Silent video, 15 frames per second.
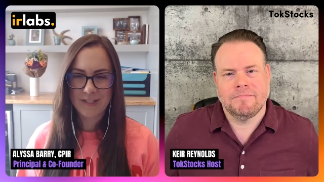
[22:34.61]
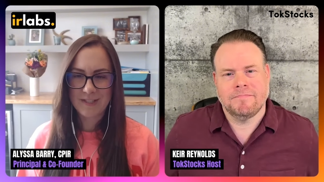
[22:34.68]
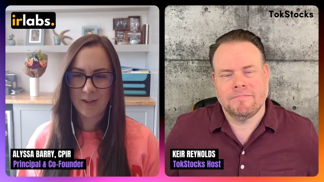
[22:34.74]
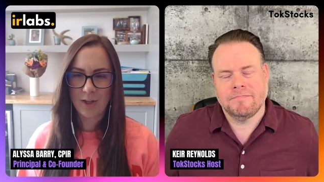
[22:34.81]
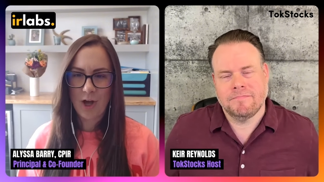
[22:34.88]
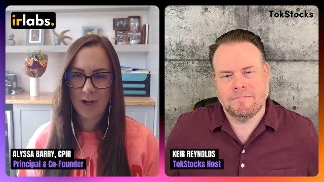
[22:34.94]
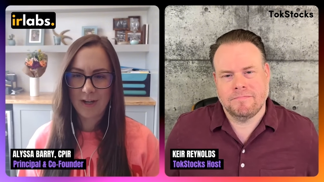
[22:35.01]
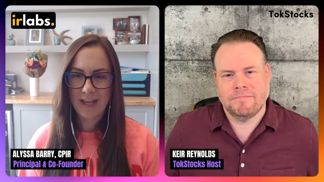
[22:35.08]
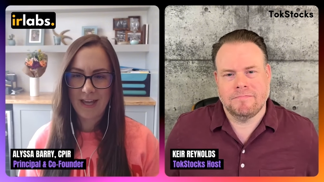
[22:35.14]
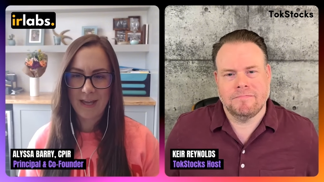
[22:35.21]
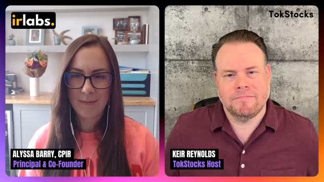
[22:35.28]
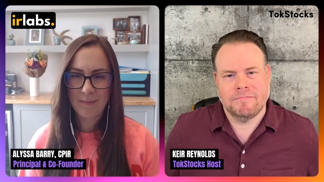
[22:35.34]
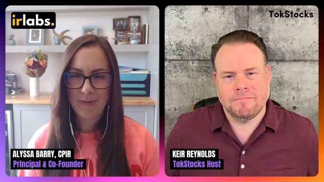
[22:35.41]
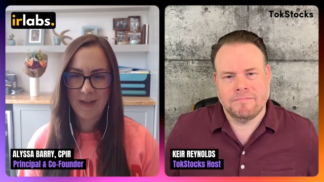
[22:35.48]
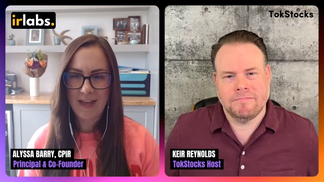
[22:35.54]
Speaker 1: It's a long
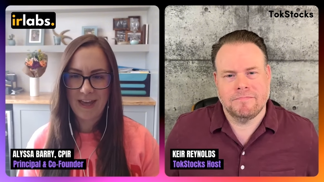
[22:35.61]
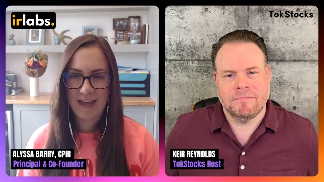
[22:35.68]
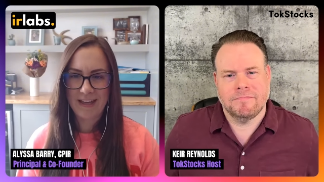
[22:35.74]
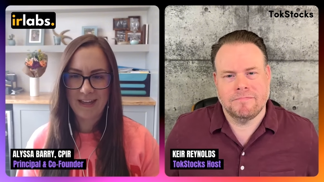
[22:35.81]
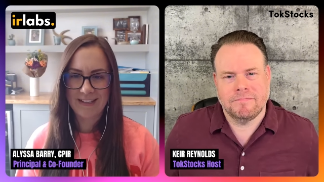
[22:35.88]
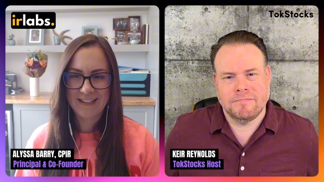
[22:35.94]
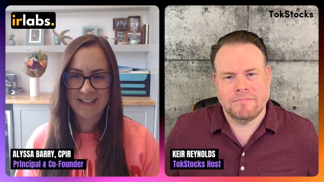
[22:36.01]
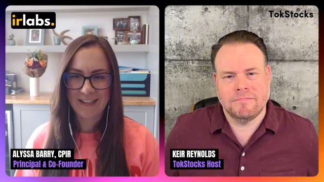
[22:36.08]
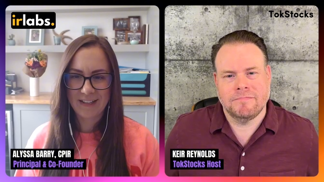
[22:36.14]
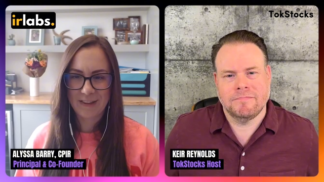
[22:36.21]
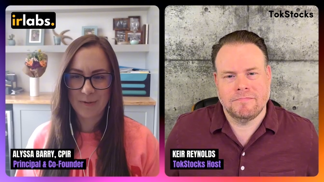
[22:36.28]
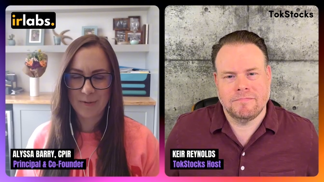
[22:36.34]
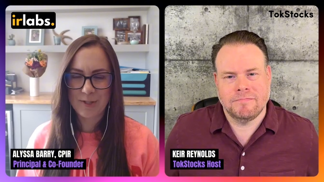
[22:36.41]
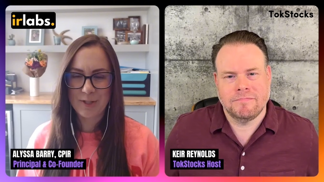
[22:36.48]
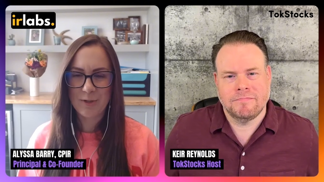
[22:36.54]
game, and uh,
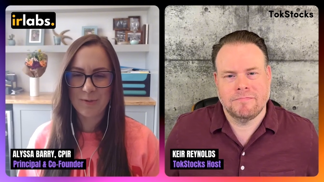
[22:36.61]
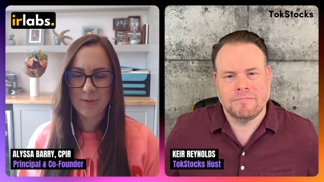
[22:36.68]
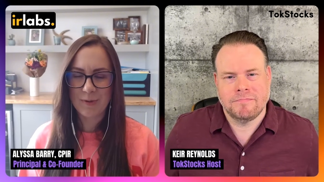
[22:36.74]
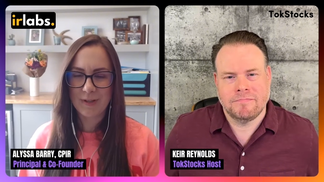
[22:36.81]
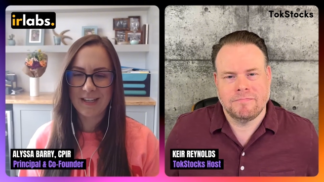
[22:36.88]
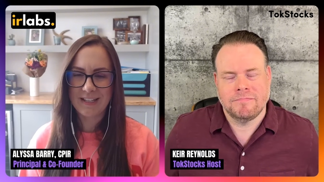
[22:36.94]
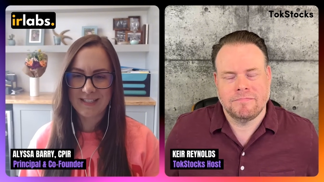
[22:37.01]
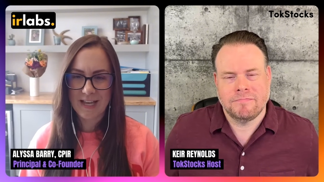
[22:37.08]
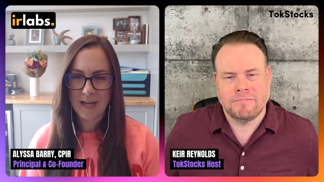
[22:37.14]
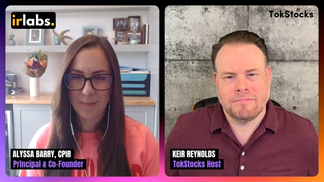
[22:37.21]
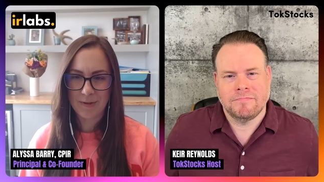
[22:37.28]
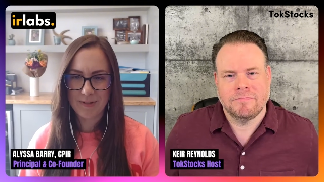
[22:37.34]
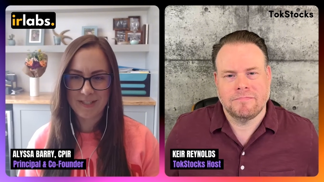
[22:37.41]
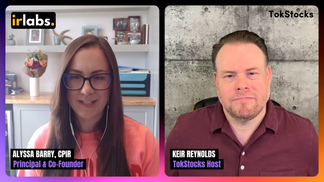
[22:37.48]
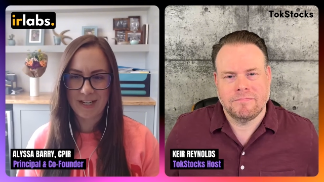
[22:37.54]
those two
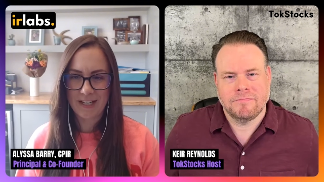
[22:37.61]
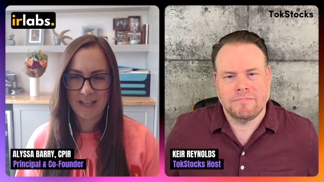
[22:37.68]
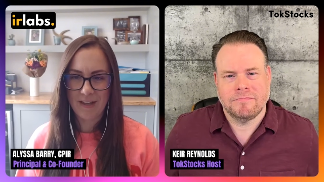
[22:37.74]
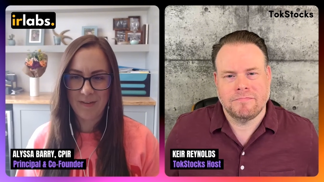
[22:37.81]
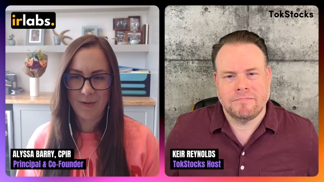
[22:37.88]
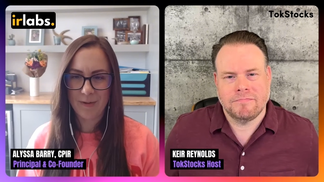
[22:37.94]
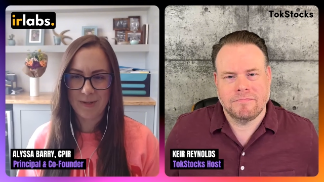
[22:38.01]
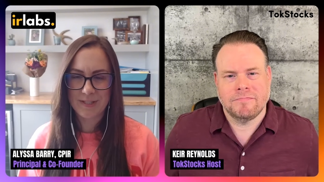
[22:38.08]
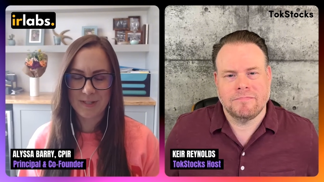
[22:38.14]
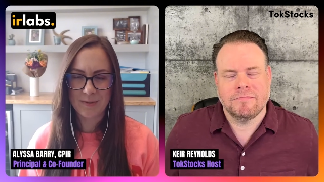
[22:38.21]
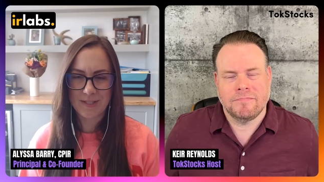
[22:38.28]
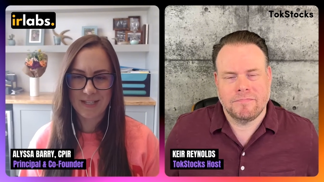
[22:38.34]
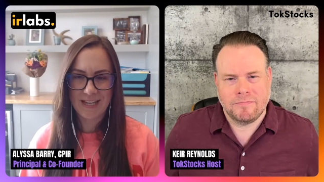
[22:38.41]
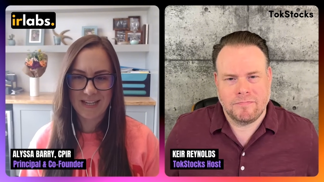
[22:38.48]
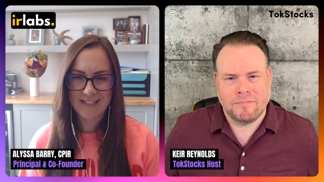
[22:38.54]
examples that I gave you as
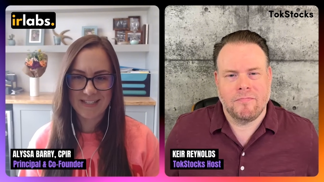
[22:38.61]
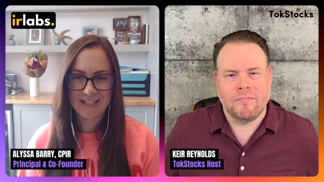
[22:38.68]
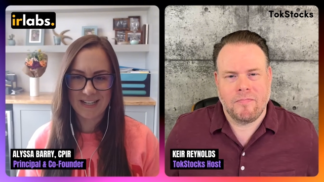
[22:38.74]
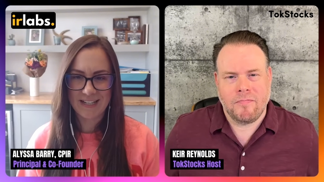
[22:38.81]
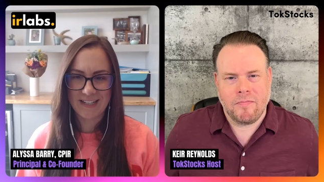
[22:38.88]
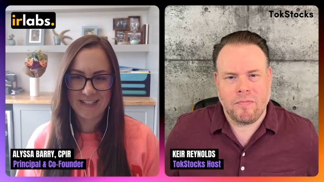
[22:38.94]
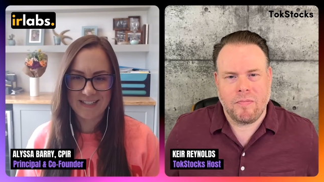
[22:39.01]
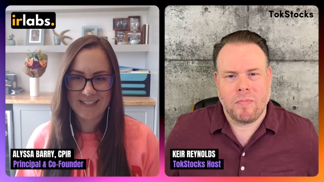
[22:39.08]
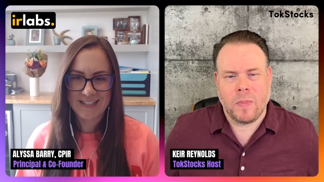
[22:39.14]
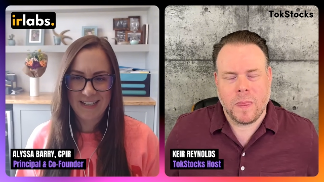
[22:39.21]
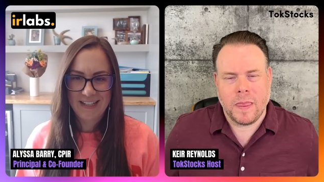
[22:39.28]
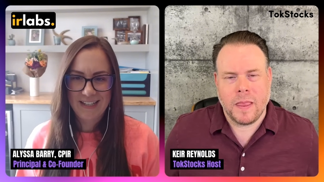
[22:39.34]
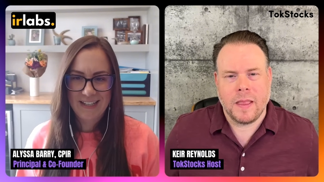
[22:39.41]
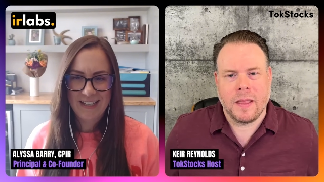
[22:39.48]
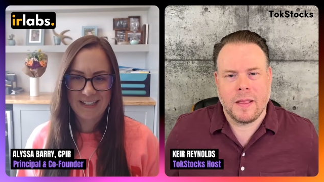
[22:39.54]
those case studies,
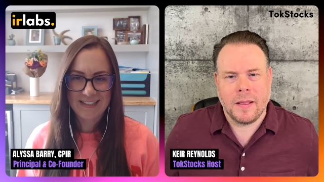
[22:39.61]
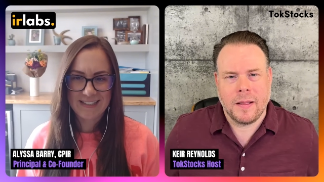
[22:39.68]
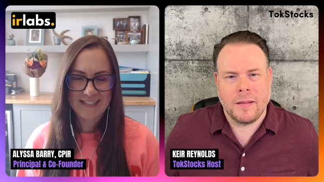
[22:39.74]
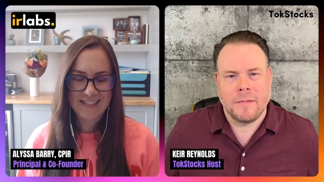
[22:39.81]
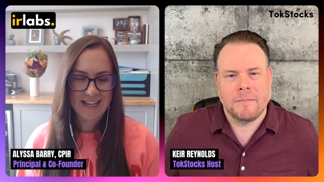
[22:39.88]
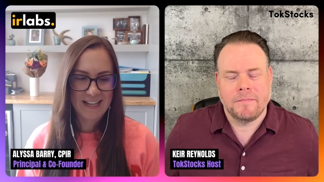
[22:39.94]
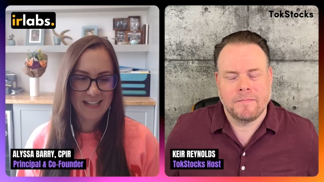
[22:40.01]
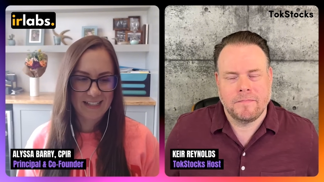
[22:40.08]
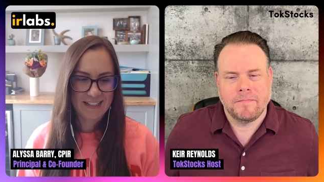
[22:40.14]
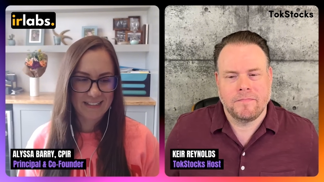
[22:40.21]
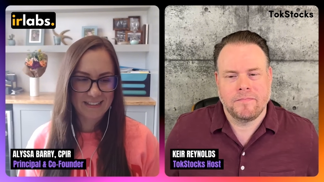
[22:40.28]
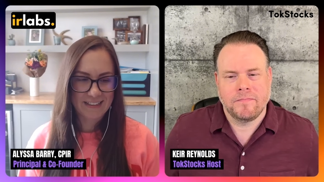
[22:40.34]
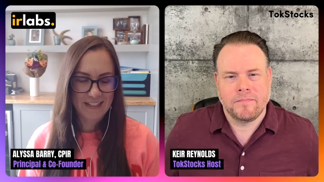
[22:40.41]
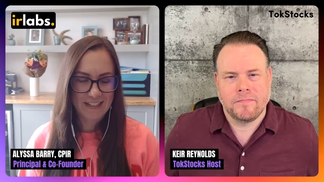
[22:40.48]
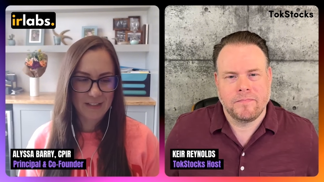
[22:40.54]
it's uh,